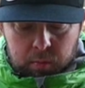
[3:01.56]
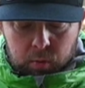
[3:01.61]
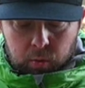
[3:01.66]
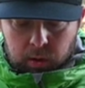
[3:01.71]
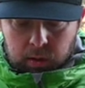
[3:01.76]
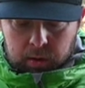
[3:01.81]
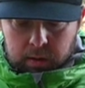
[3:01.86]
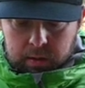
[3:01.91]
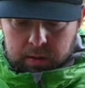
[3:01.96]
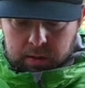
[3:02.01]

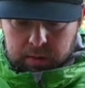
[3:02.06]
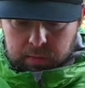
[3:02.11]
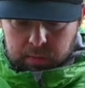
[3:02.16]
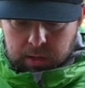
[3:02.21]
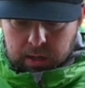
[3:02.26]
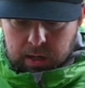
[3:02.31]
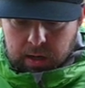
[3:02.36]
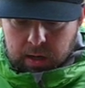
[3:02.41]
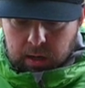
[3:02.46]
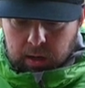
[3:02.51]
board, this
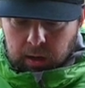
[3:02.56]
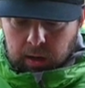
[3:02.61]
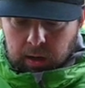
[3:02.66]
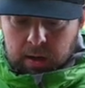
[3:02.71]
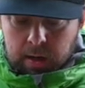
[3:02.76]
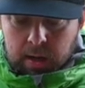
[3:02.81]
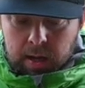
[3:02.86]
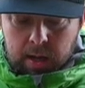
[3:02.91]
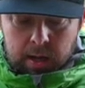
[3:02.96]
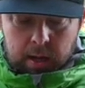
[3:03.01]
one here,
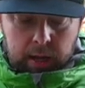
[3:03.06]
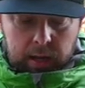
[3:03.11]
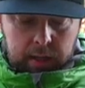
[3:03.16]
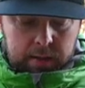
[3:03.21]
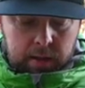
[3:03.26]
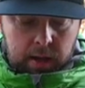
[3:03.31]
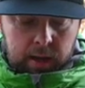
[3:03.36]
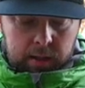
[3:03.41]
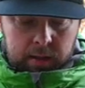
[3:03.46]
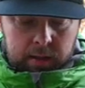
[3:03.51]

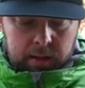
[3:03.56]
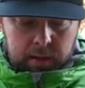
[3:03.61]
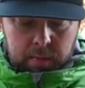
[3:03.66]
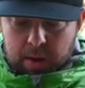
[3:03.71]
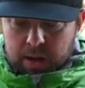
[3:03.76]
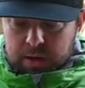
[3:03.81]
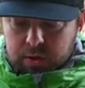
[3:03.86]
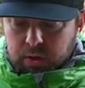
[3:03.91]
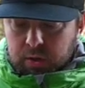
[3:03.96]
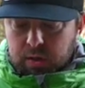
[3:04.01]
is that the
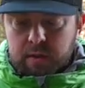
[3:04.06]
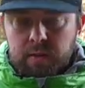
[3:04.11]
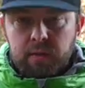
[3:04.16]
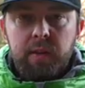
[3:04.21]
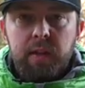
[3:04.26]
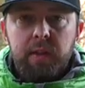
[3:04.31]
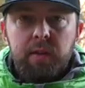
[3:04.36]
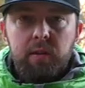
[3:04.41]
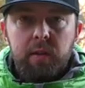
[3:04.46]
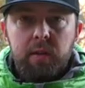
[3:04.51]
dimensions of
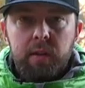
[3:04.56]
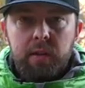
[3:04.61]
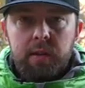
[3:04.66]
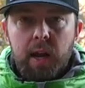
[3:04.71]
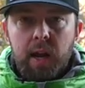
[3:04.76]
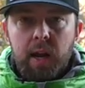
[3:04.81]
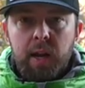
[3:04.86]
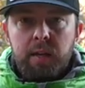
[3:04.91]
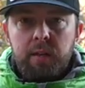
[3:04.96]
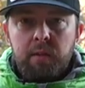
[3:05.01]
this are
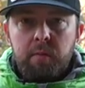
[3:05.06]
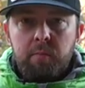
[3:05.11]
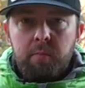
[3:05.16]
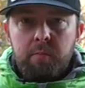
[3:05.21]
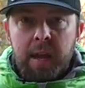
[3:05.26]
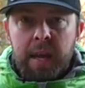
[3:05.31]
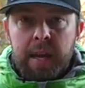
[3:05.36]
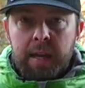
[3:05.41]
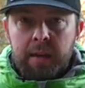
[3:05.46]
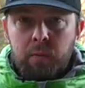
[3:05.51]
designed to
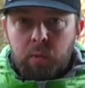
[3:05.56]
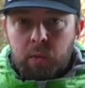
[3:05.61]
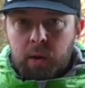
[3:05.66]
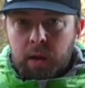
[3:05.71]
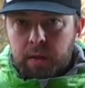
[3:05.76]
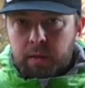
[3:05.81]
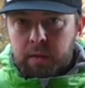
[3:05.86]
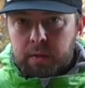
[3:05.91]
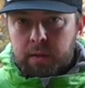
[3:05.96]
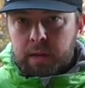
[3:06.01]
mate
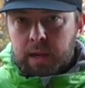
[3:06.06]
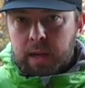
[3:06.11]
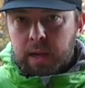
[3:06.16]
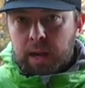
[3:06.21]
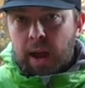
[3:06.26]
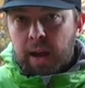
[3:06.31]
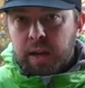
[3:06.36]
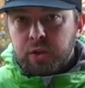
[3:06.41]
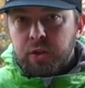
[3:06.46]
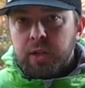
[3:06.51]
with the
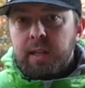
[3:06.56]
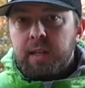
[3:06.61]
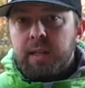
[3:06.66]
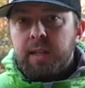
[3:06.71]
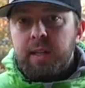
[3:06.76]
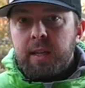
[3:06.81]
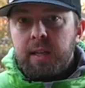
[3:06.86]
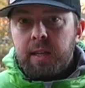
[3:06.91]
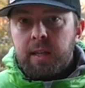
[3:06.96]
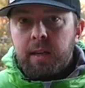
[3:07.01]

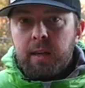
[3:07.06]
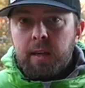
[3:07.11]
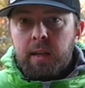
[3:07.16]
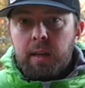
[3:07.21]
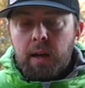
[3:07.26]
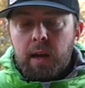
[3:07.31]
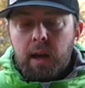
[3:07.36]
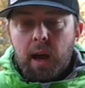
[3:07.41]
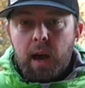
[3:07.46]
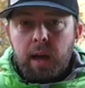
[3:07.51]
IGT
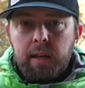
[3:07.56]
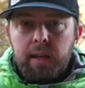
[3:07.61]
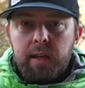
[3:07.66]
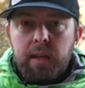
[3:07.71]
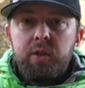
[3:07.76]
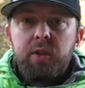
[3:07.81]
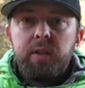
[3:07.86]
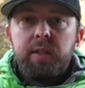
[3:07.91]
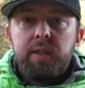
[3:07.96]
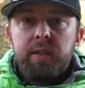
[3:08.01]
kitchen